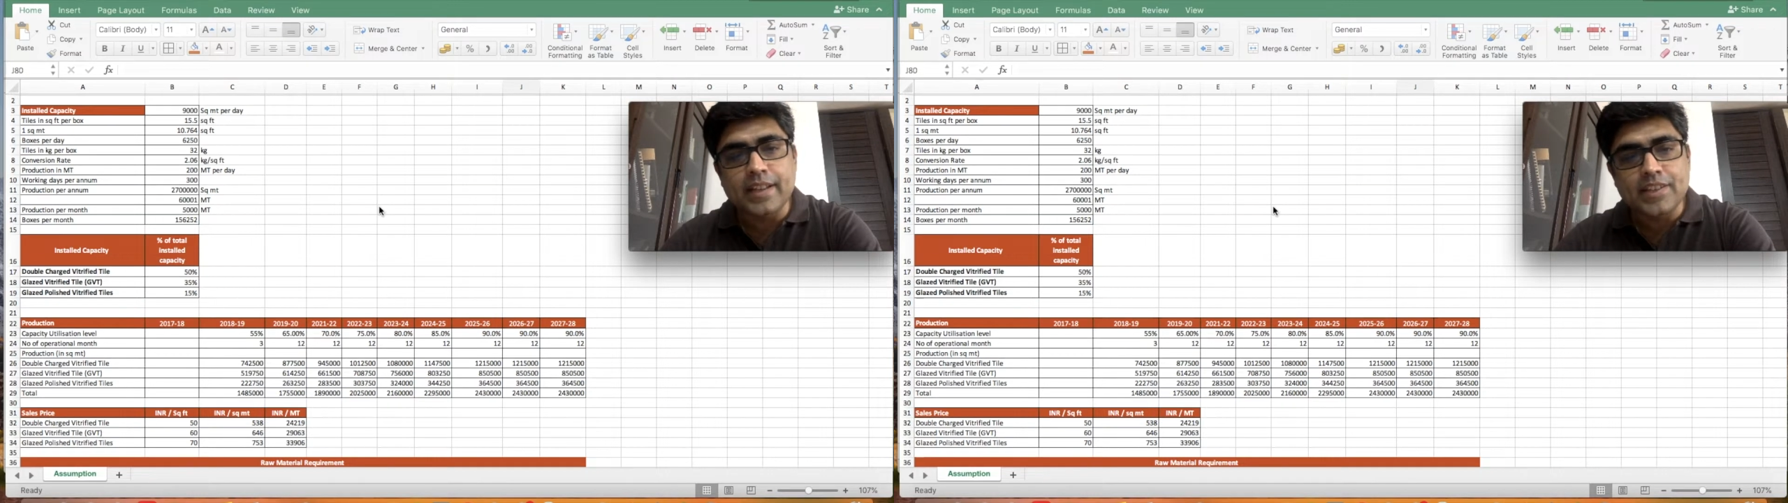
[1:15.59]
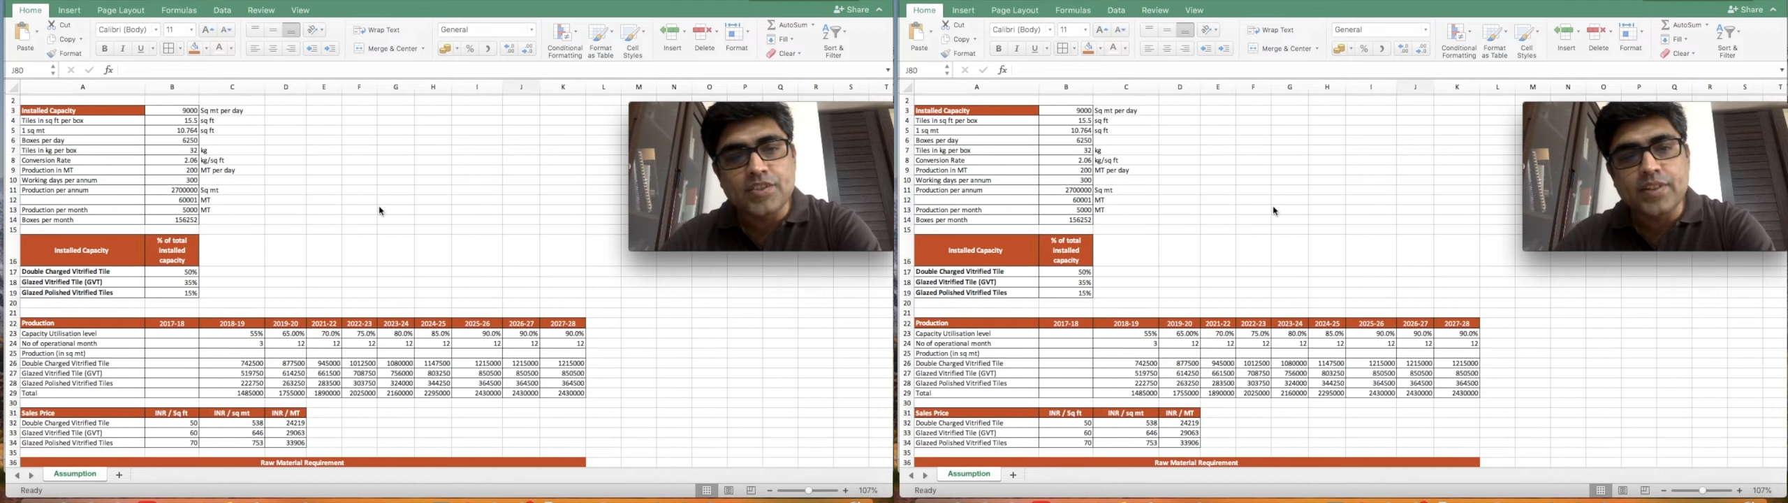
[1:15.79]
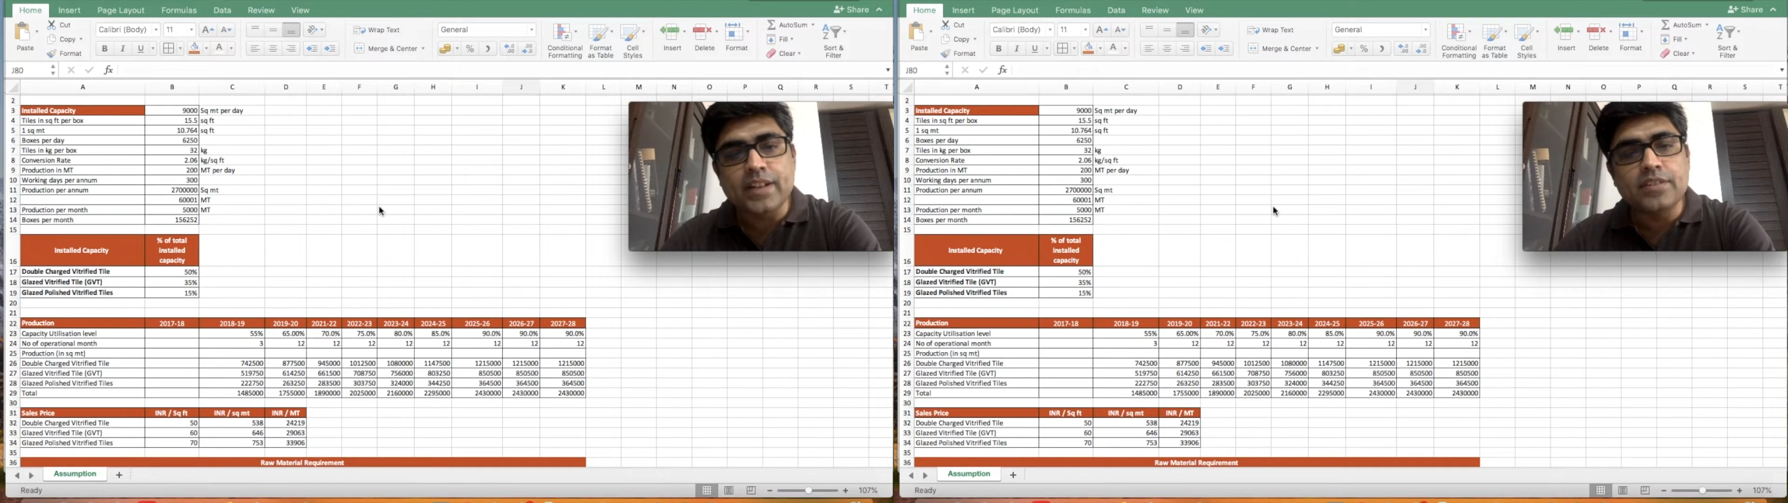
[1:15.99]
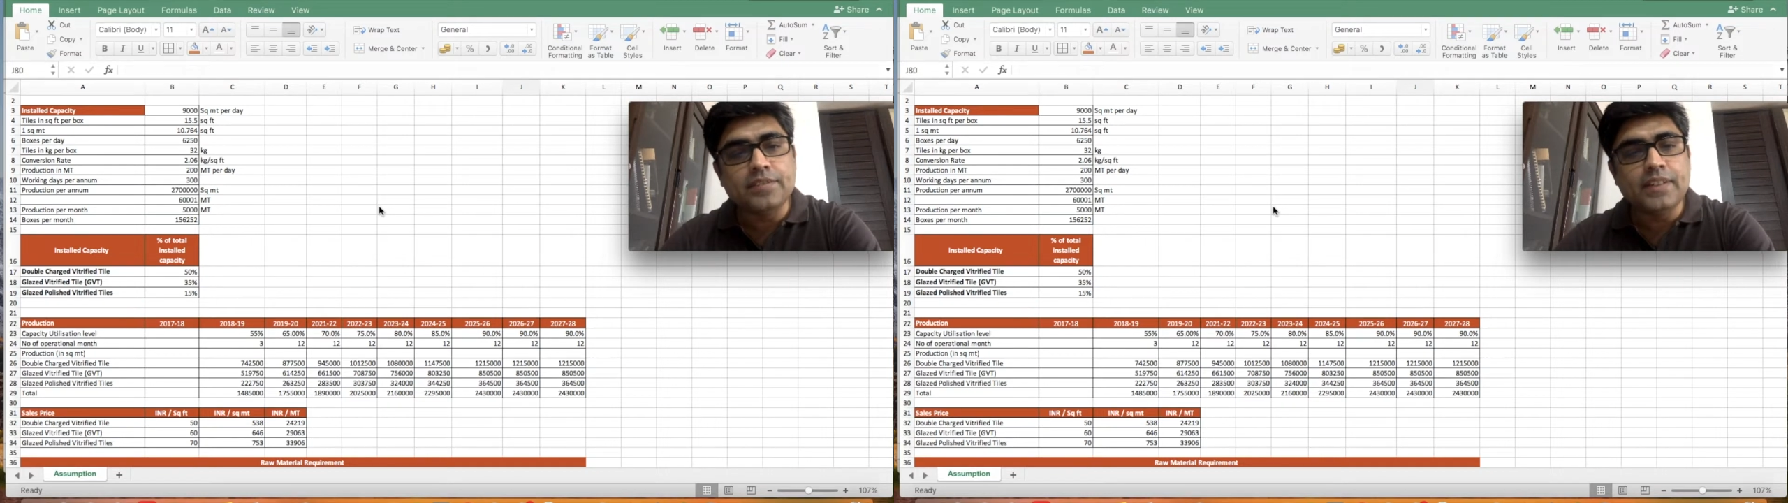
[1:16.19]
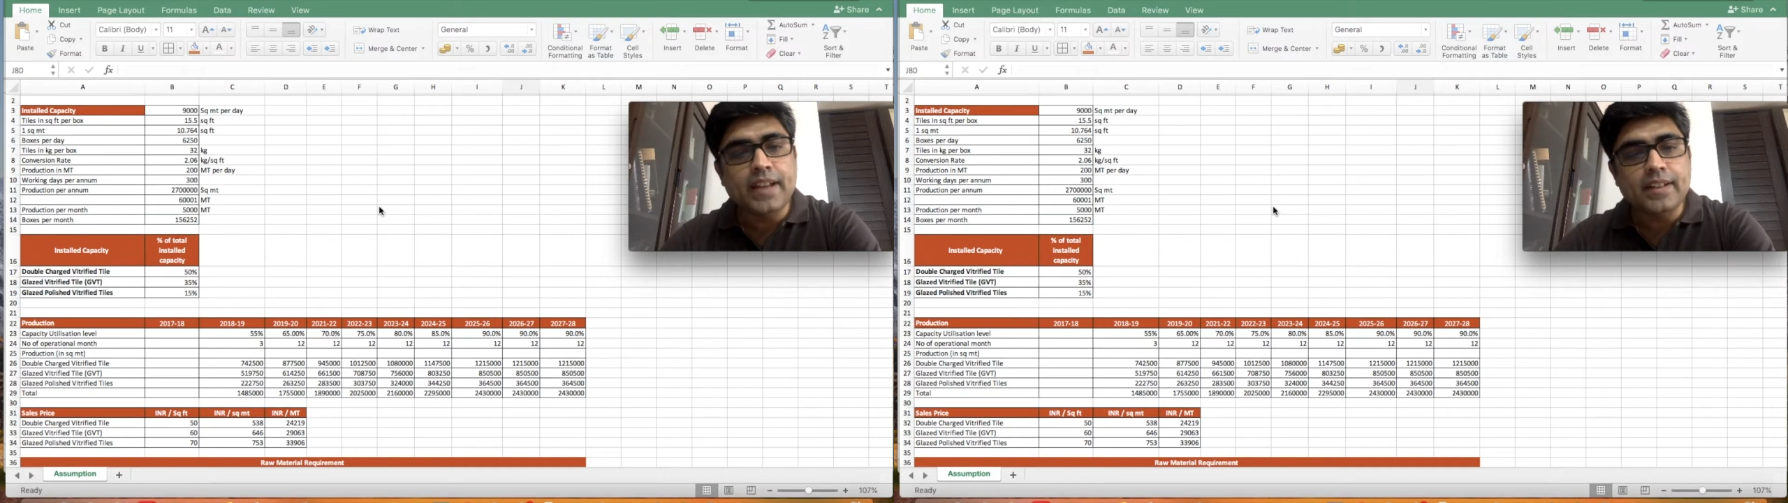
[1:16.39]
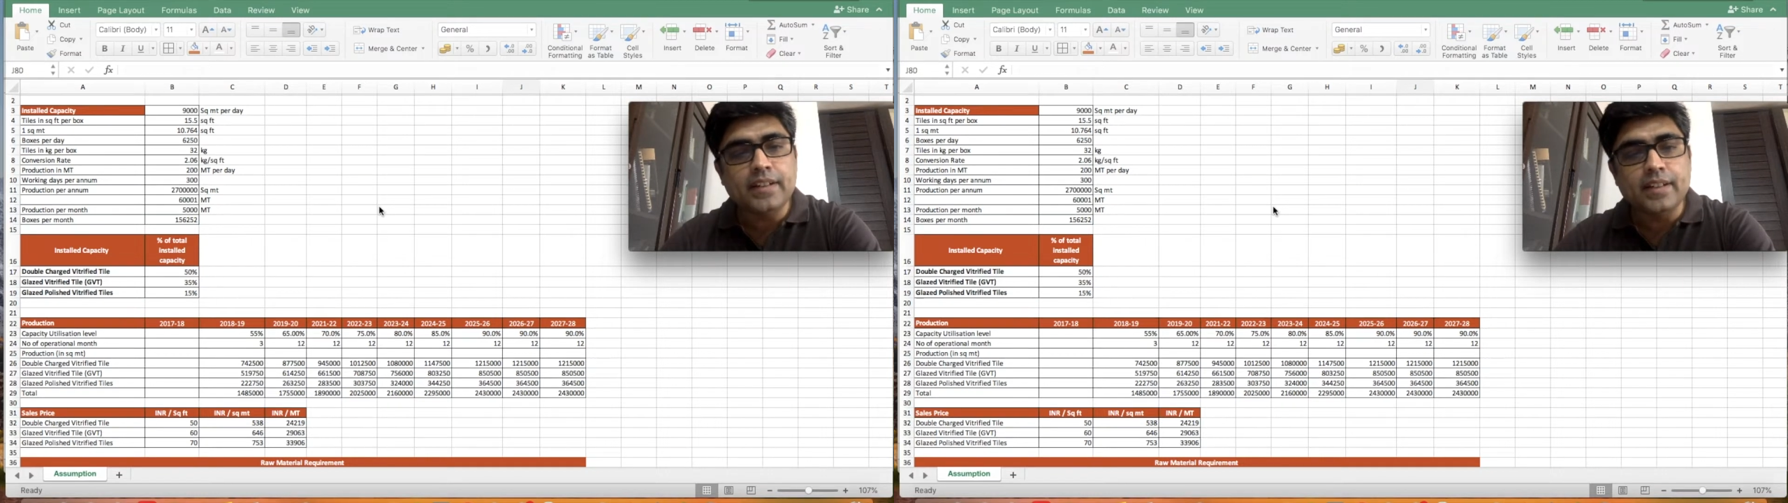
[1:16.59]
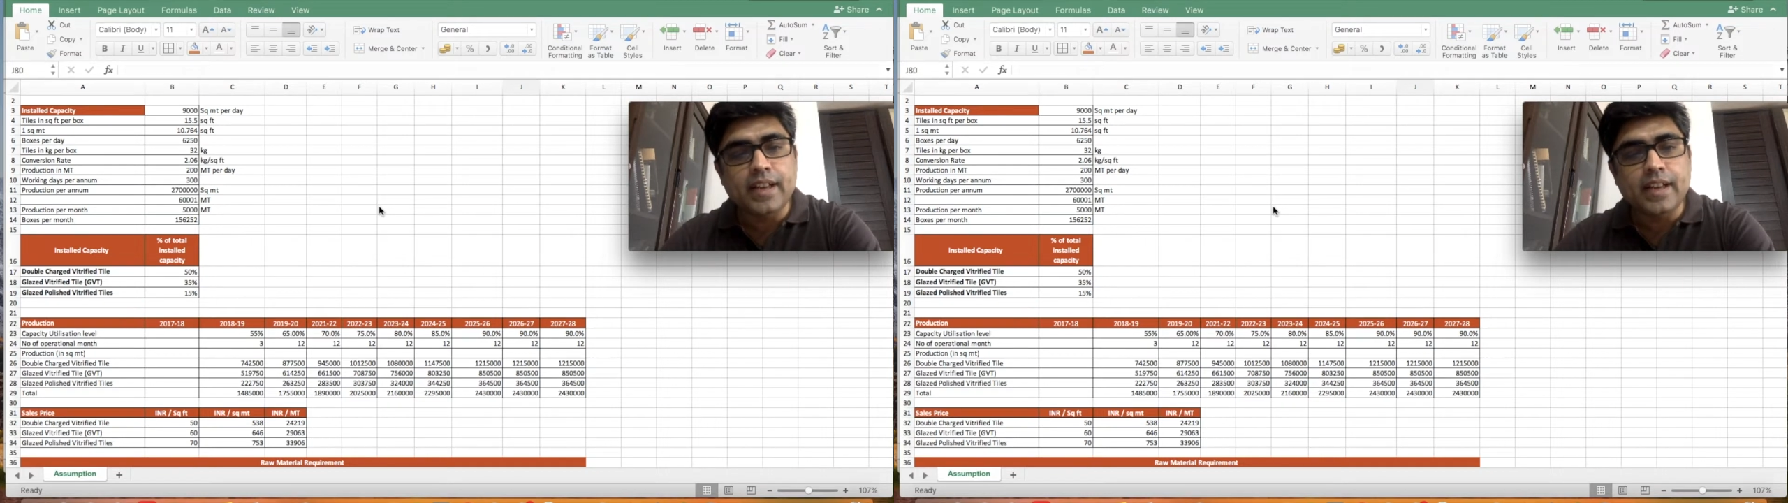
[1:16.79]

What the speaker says: extract of that,